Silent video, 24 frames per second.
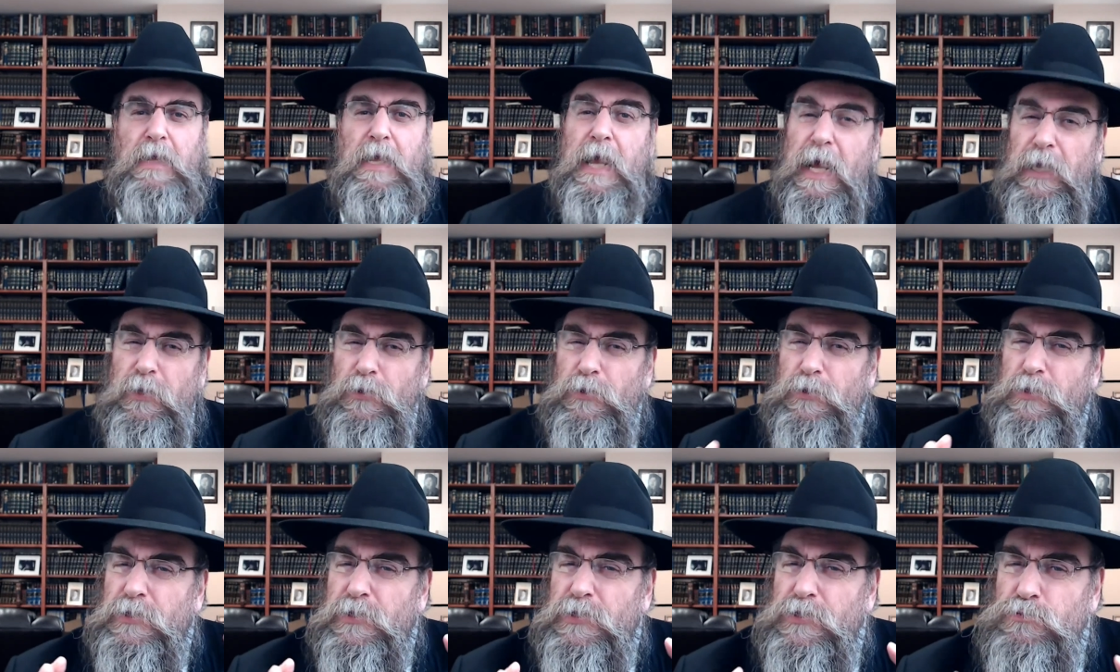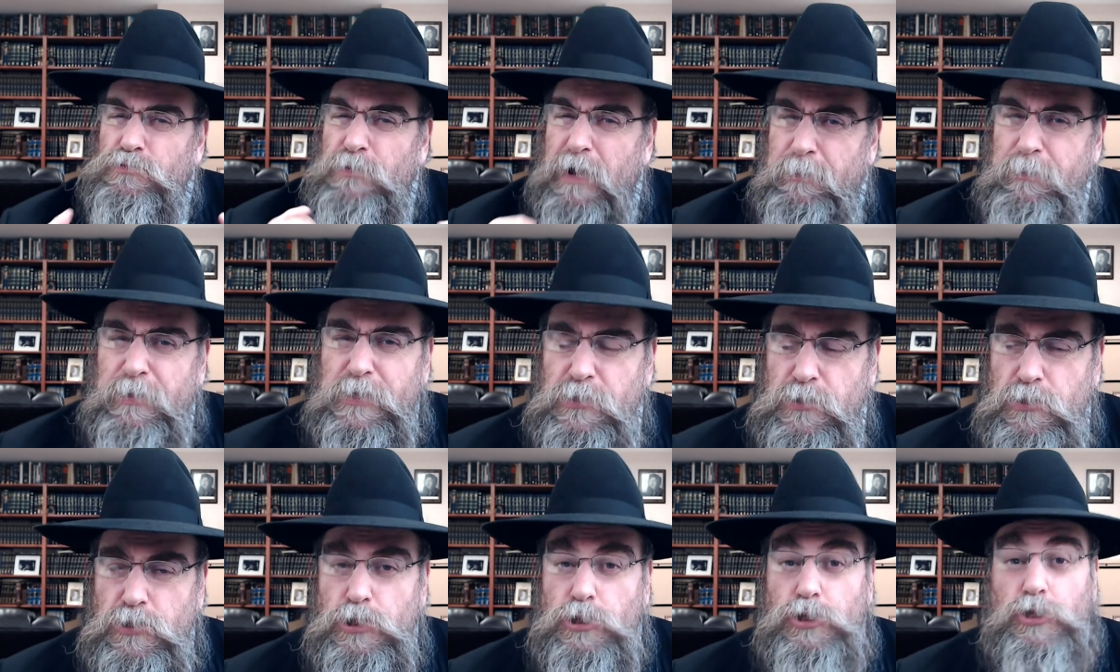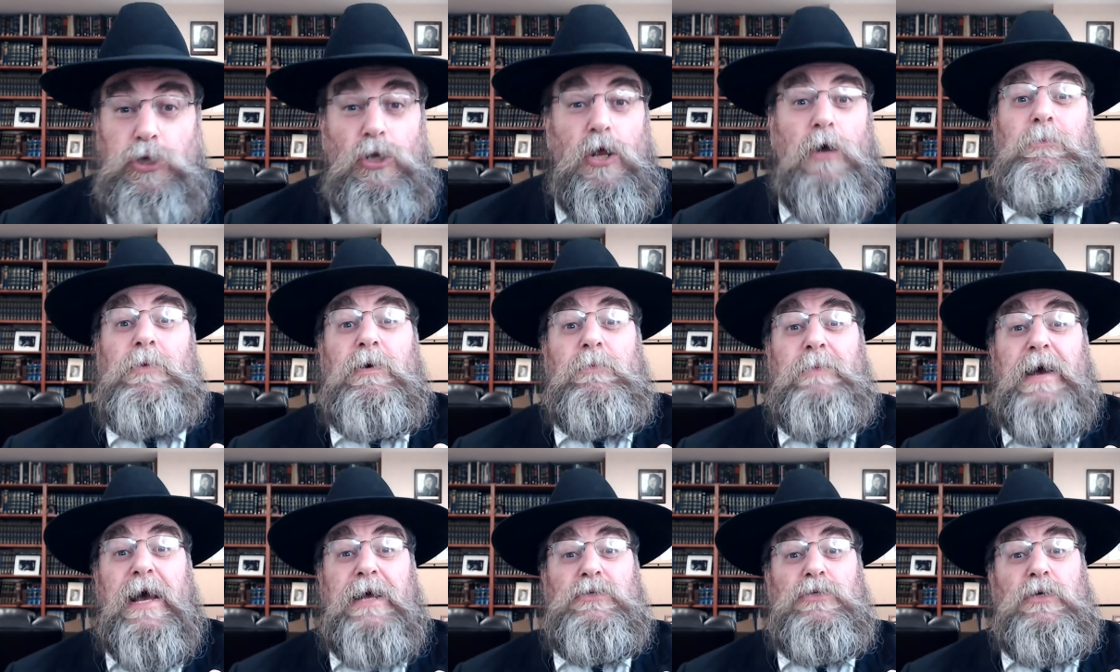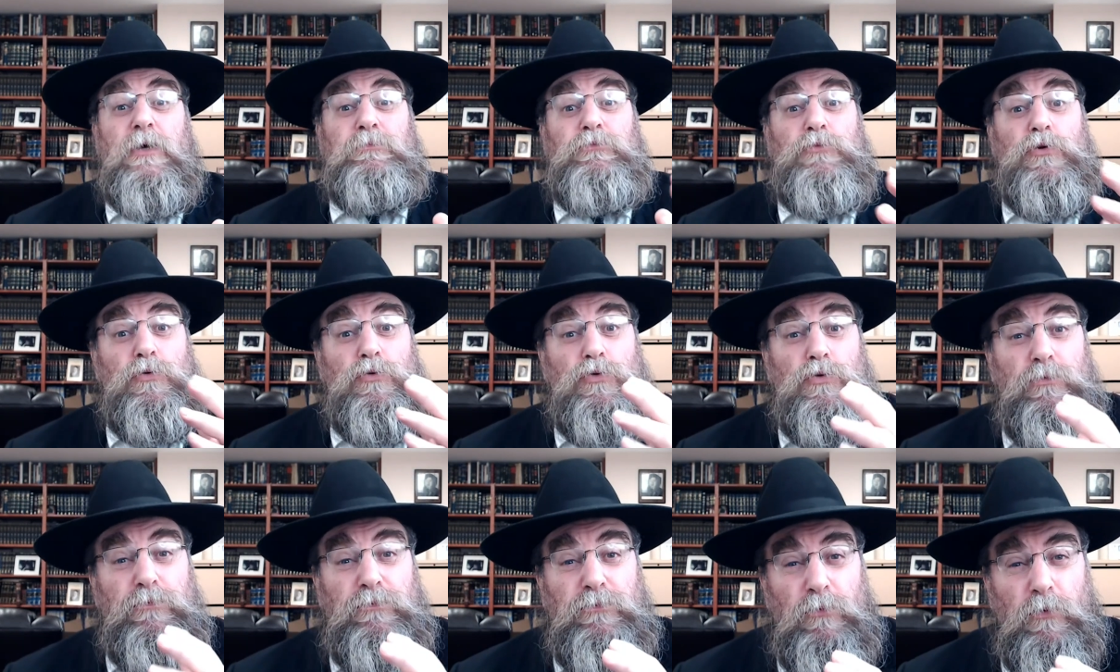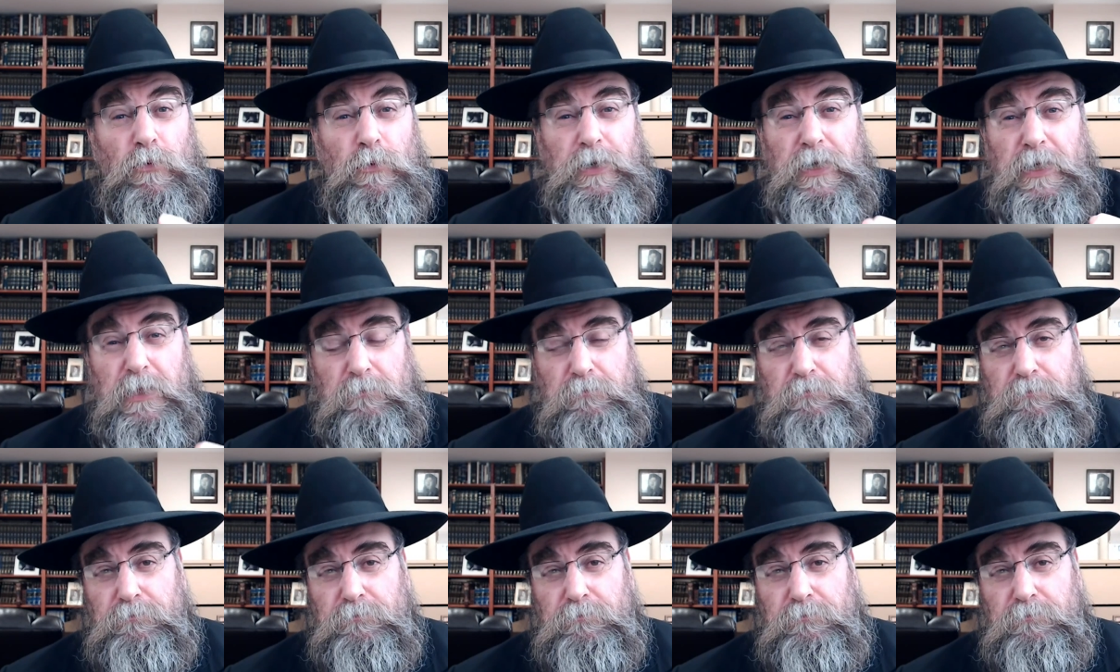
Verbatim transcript: And look at this remnants. Shlomim adds up to 240.